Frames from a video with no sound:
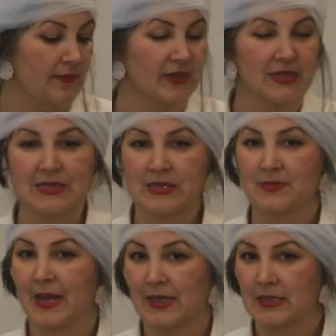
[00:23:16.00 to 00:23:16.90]
This is
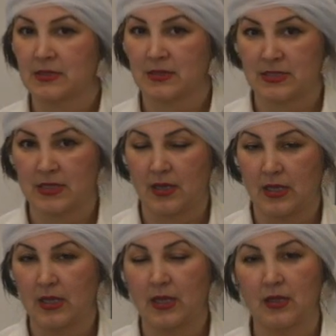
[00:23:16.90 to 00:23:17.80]
Paris
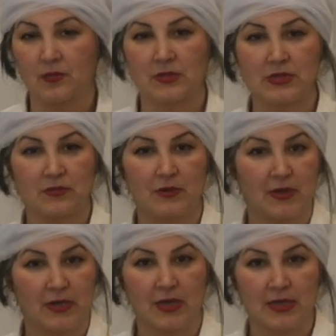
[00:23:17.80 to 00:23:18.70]
Rızai. It was
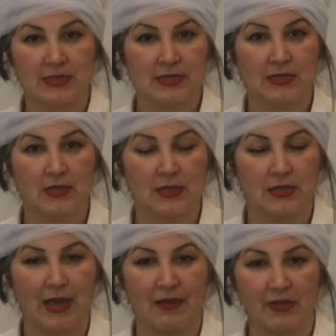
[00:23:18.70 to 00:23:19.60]
very nice
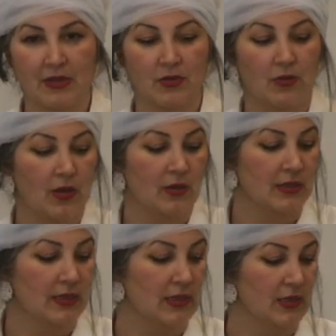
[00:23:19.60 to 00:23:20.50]
having you all
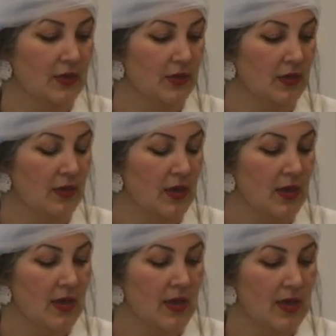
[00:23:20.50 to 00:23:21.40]
in here,
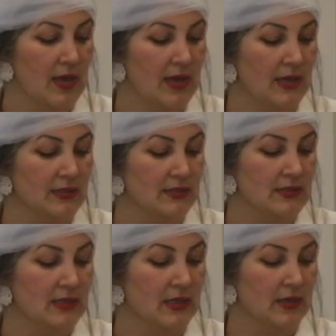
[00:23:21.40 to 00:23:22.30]

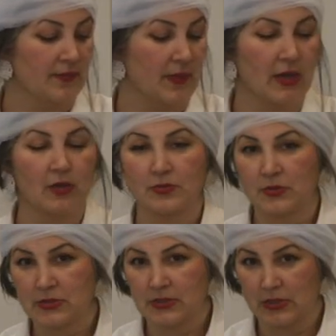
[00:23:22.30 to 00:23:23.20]
and I hope
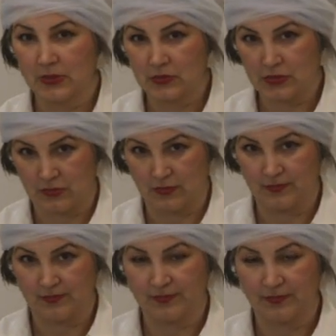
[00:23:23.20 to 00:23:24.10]
to see you soon.
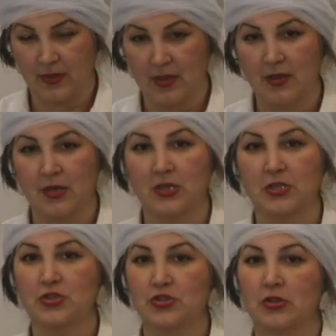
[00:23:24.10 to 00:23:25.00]

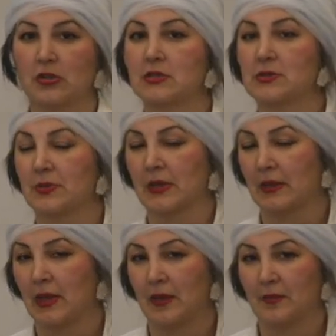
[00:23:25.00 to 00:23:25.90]
Enjoy your spring
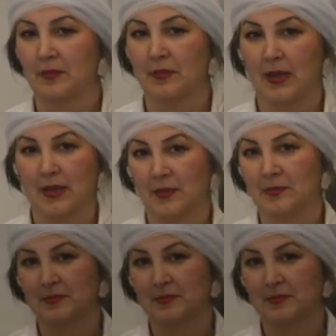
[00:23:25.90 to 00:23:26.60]
day. Bye.